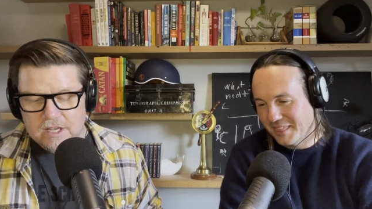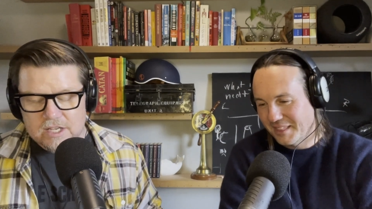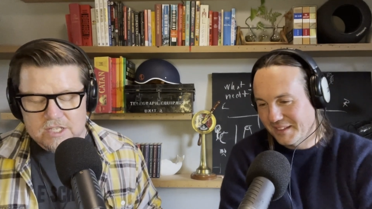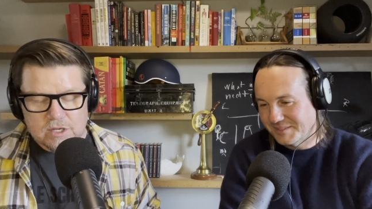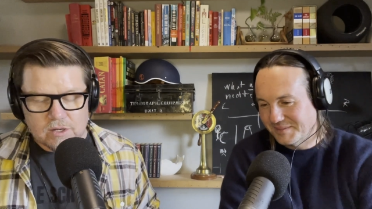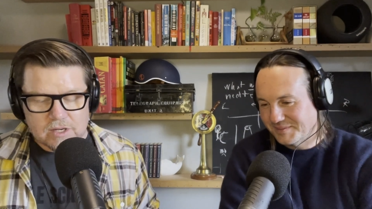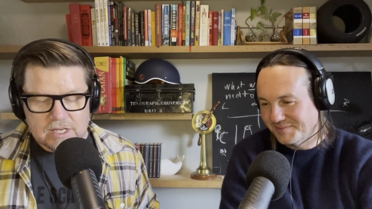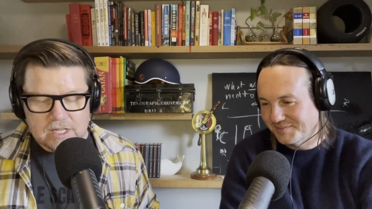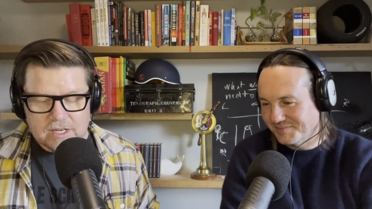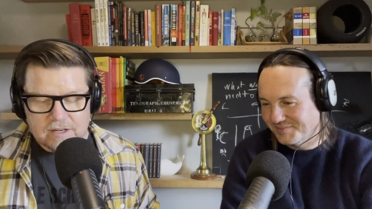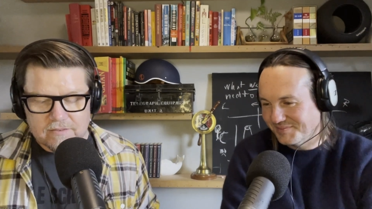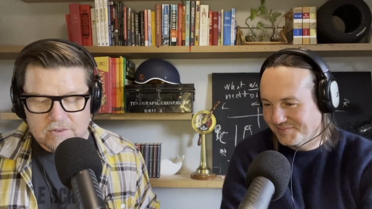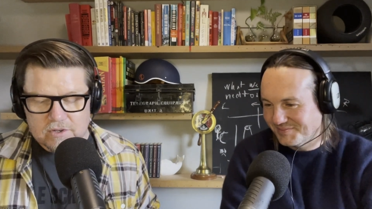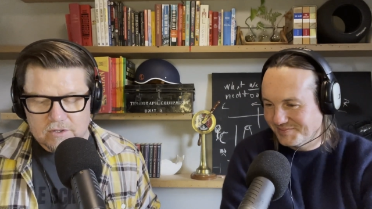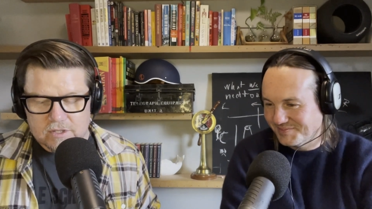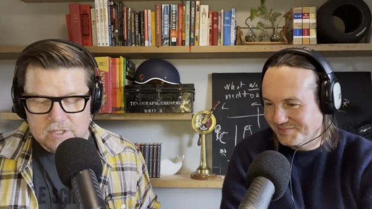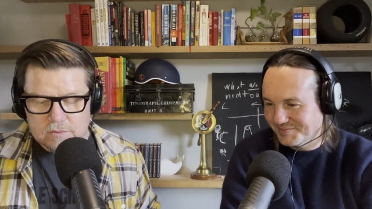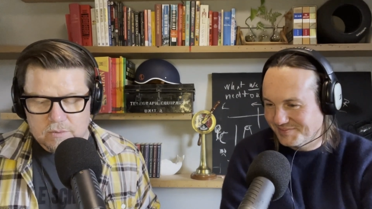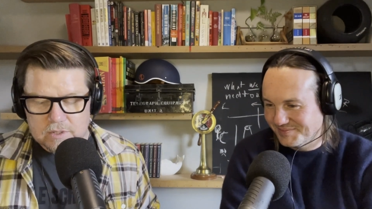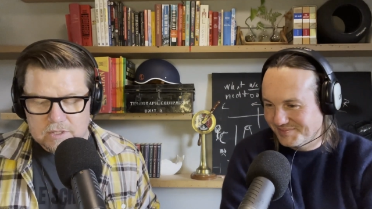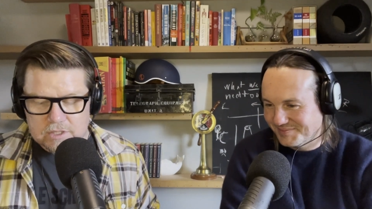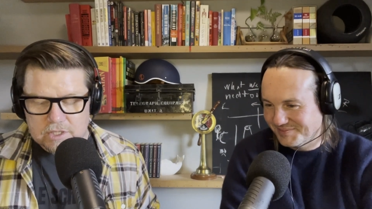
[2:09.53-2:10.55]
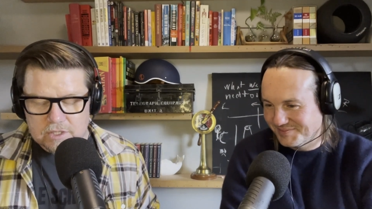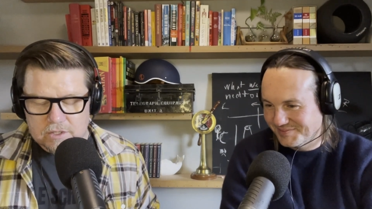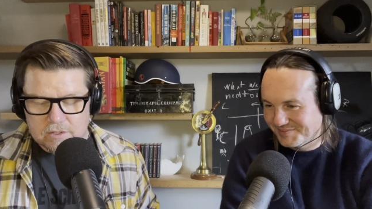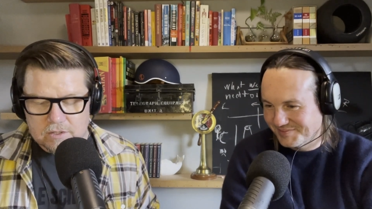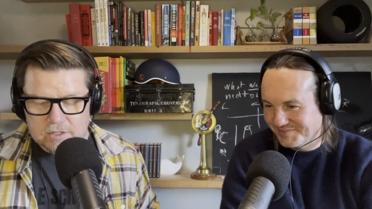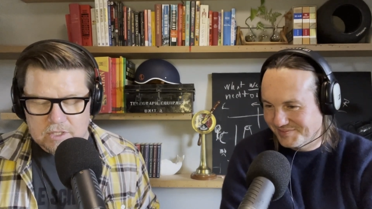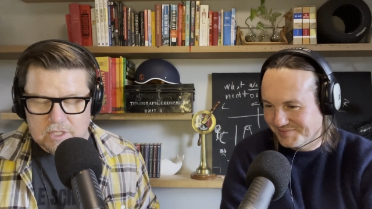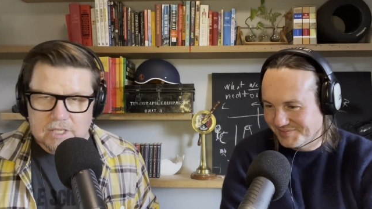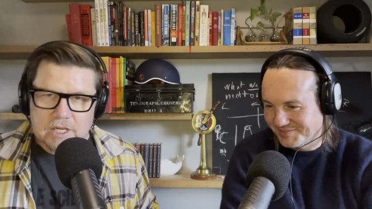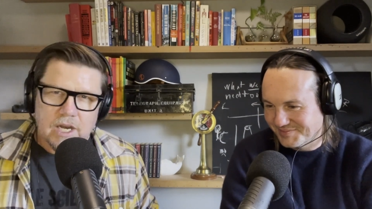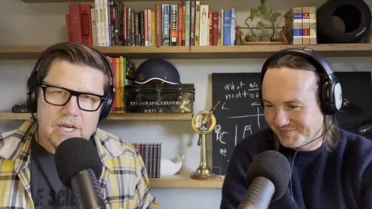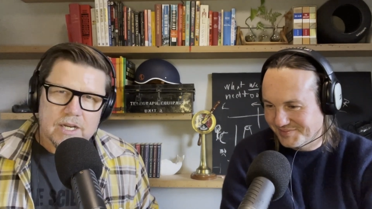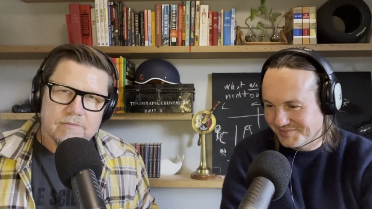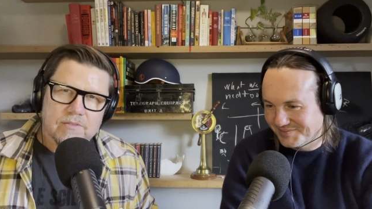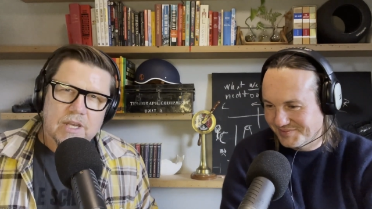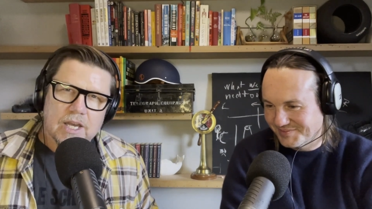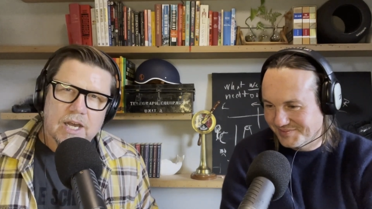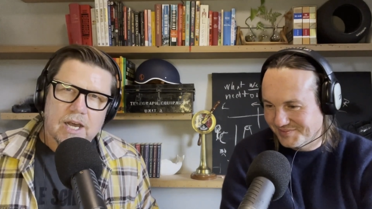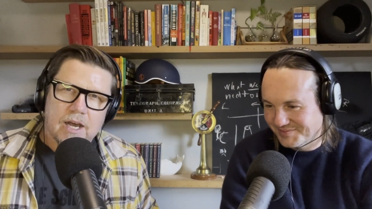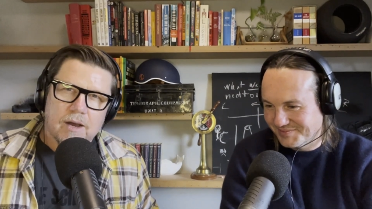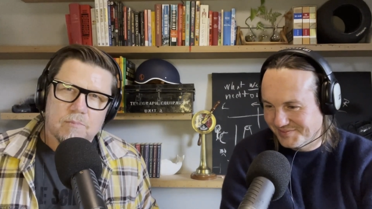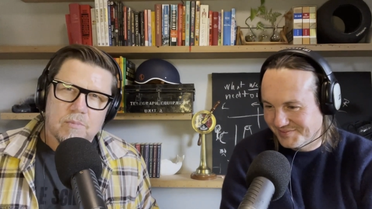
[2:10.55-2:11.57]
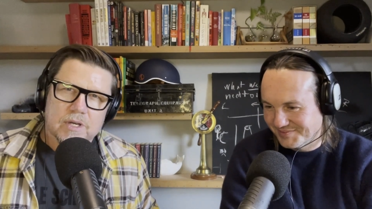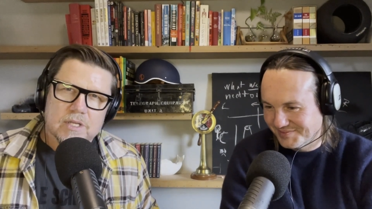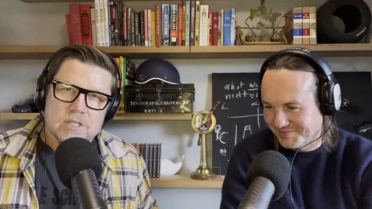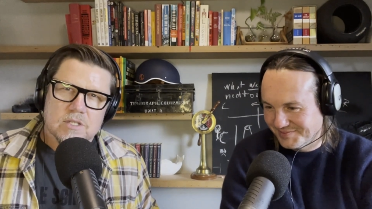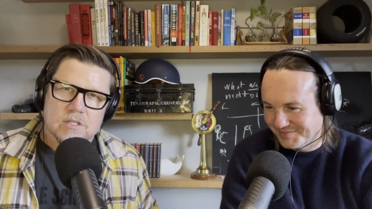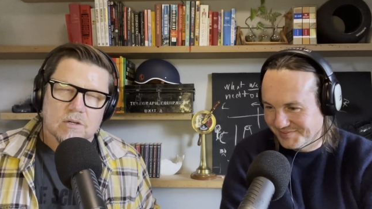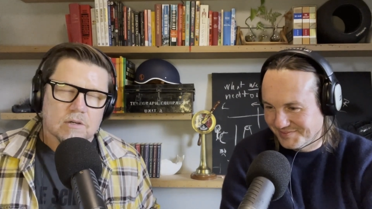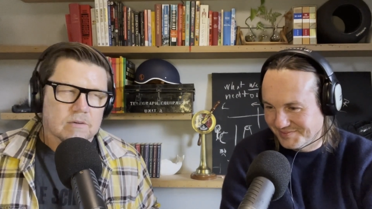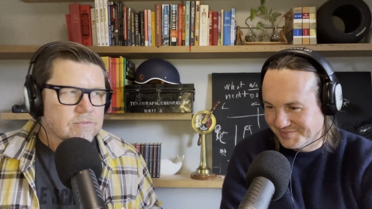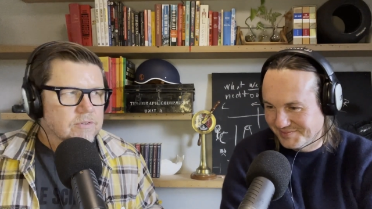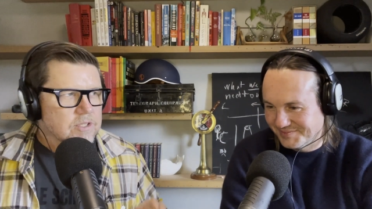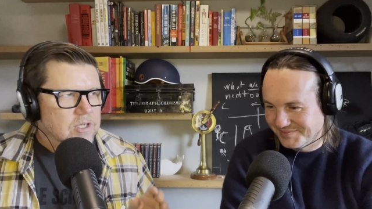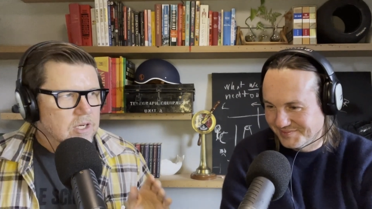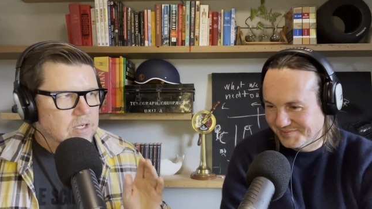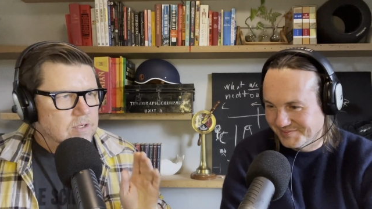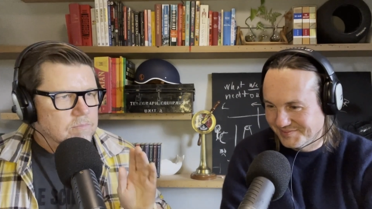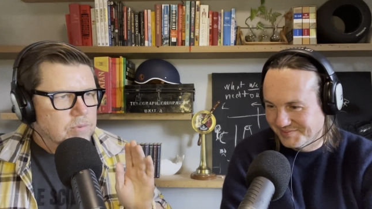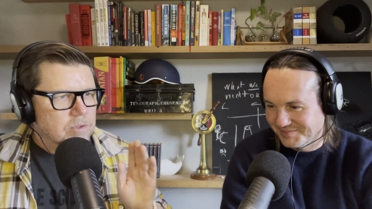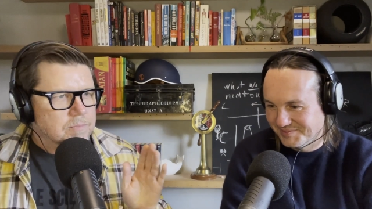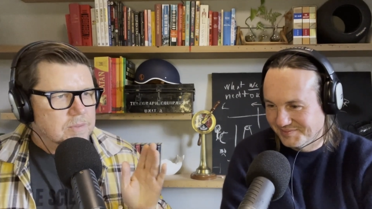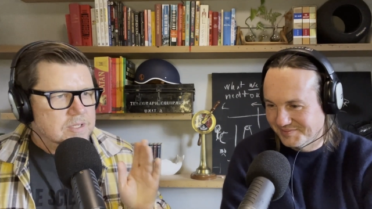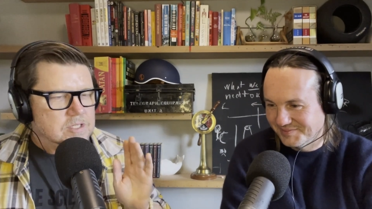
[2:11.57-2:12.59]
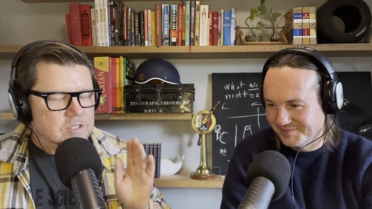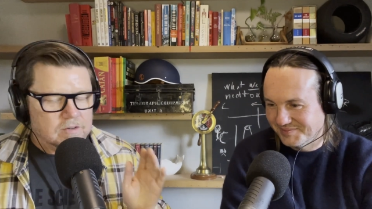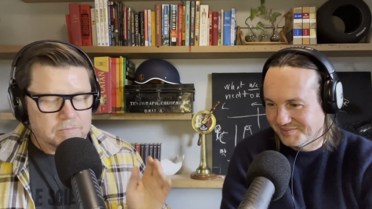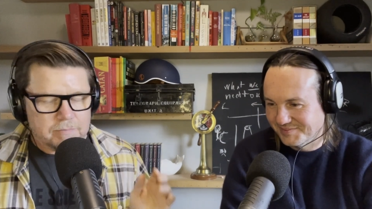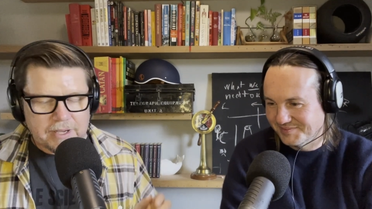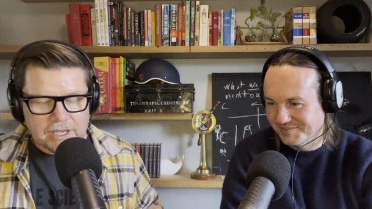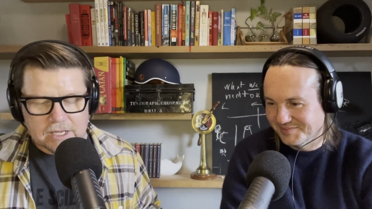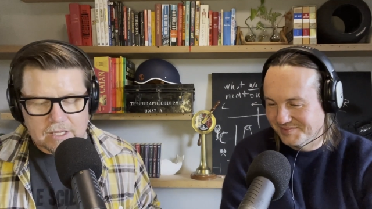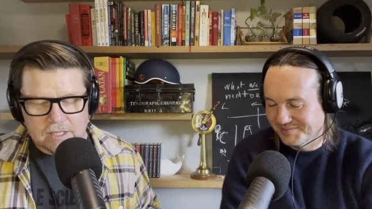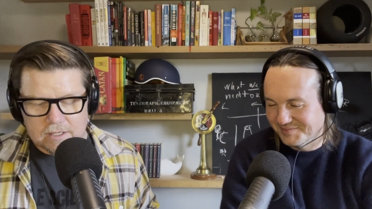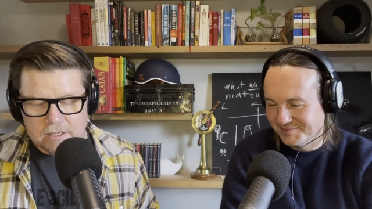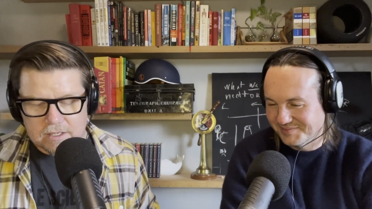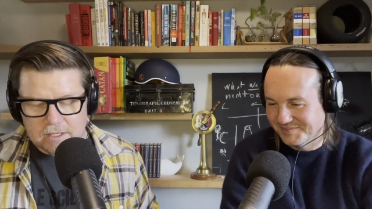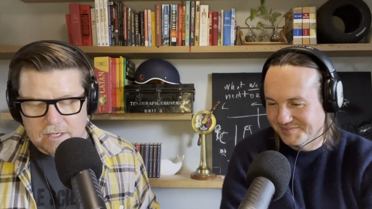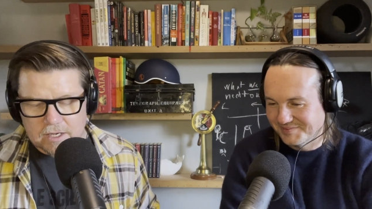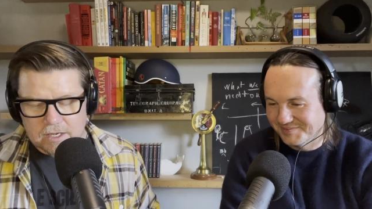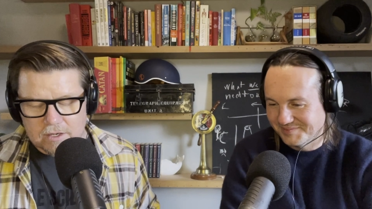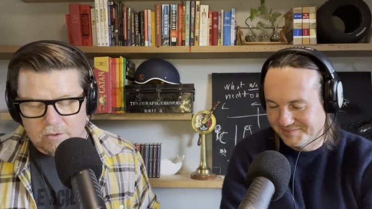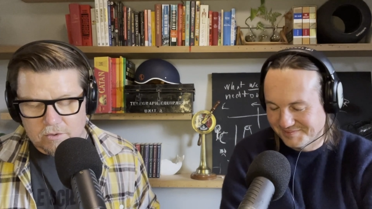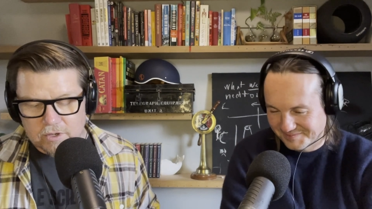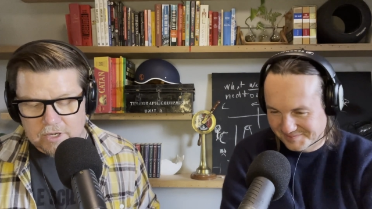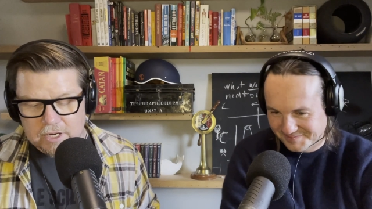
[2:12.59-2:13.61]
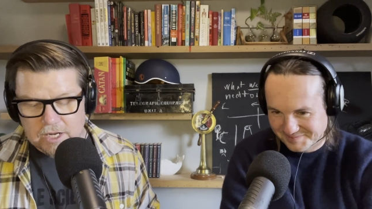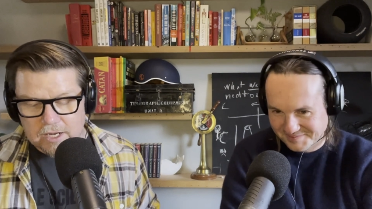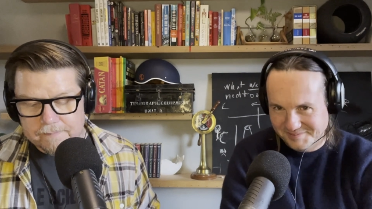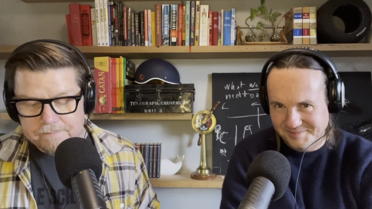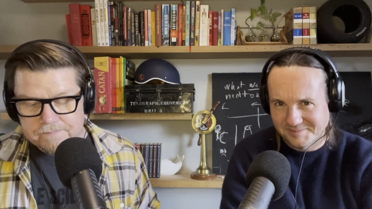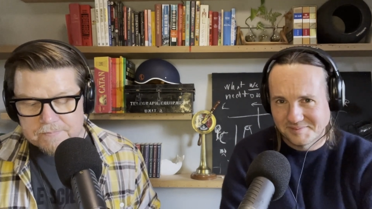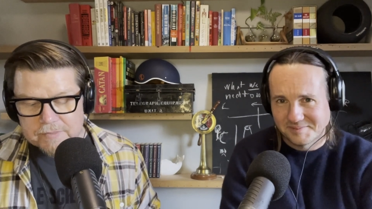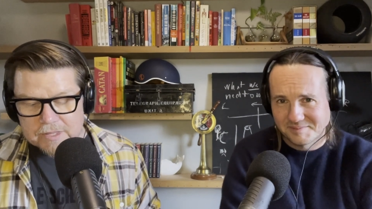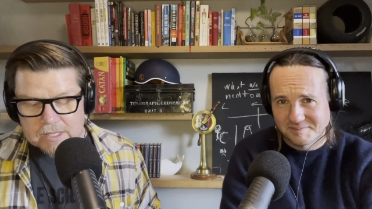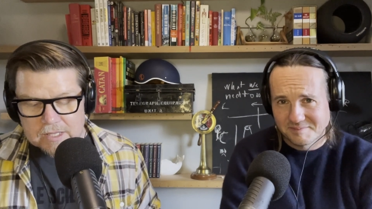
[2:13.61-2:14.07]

Speaker 1: so I did, of course, to to kind of calm myself and you know put myself back in uh, order.